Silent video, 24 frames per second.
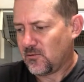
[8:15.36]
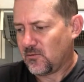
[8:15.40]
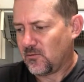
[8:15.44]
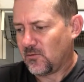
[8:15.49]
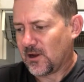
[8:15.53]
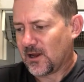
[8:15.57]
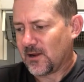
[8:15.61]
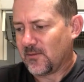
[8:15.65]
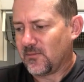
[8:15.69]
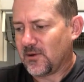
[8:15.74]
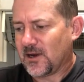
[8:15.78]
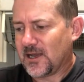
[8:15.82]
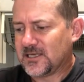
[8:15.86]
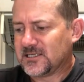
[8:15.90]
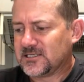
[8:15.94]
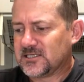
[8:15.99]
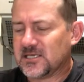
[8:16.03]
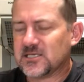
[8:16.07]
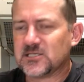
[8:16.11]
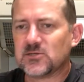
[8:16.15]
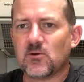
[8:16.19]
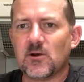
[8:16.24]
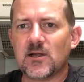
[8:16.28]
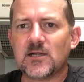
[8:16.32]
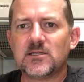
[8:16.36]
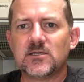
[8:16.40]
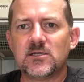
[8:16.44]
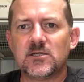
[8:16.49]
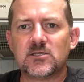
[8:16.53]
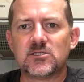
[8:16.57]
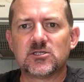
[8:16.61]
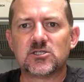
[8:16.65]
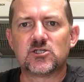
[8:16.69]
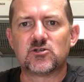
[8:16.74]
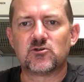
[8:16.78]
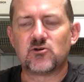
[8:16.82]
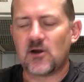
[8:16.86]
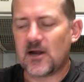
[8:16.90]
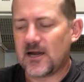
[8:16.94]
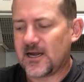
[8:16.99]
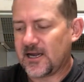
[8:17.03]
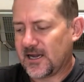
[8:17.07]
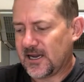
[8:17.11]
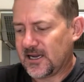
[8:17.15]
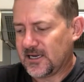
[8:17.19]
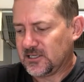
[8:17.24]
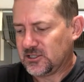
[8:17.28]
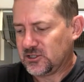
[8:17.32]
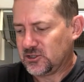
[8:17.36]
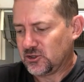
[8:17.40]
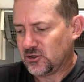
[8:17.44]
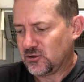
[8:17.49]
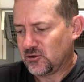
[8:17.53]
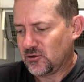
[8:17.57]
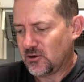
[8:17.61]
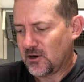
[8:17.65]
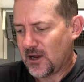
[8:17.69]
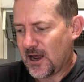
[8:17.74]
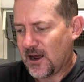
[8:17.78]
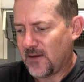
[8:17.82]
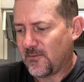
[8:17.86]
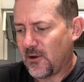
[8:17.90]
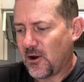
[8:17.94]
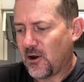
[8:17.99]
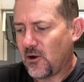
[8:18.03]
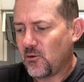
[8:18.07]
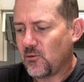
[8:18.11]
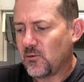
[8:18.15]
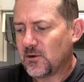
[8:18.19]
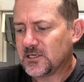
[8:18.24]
We can place this one straight into our bowl.